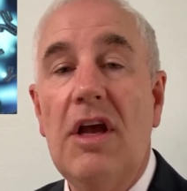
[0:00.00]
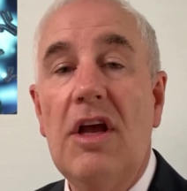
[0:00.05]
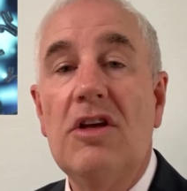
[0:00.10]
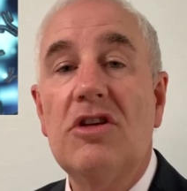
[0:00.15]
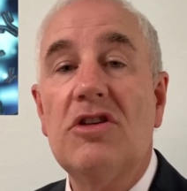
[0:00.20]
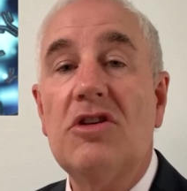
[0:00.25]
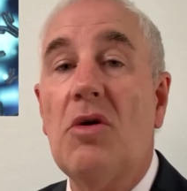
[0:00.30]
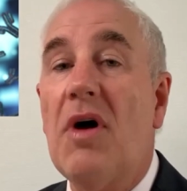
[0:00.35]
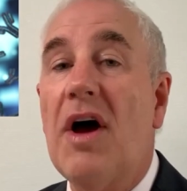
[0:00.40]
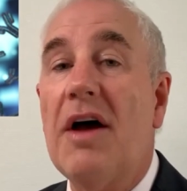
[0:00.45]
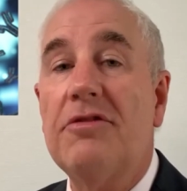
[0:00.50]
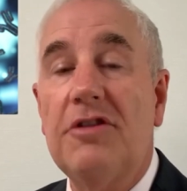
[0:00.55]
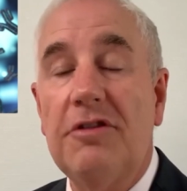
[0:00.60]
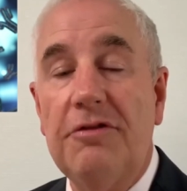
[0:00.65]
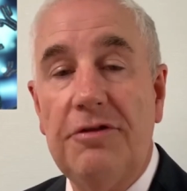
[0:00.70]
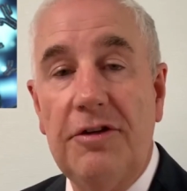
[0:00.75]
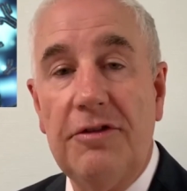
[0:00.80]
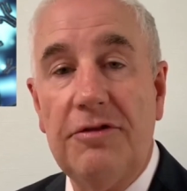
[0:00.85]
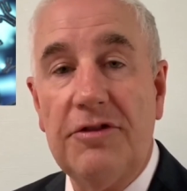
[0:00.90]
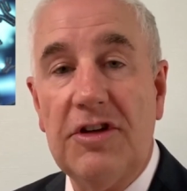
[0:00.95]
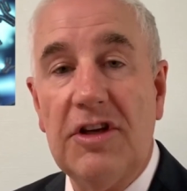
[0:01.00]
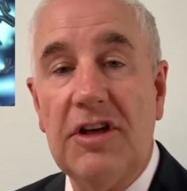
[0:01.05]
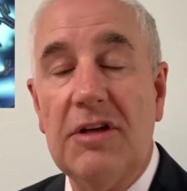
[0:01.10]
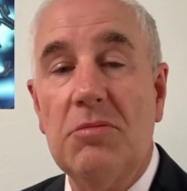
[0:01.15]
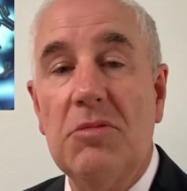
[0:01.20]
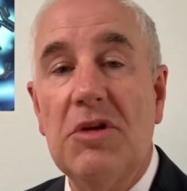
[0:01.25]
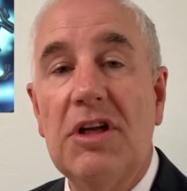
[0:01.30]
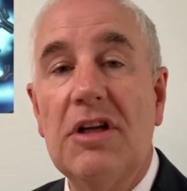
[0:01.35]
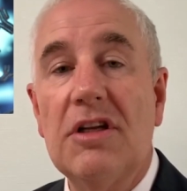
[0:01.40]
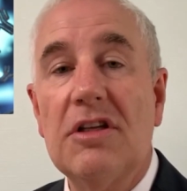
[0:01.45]
So after 15
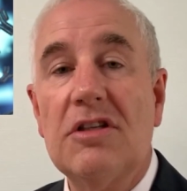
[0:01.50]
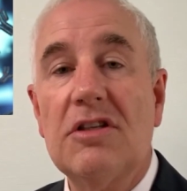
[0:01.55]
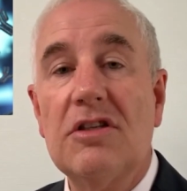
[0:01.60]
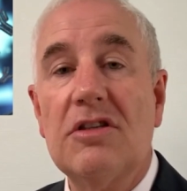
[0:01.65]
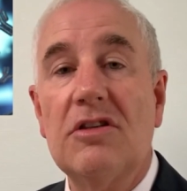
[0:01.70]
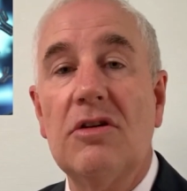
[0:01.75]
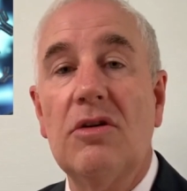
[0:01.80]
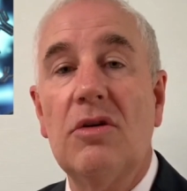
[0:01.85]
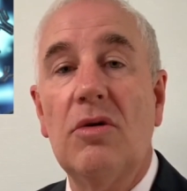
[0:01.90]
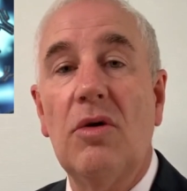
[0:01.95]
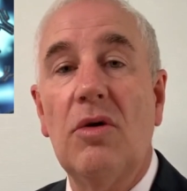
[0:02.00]
minutes,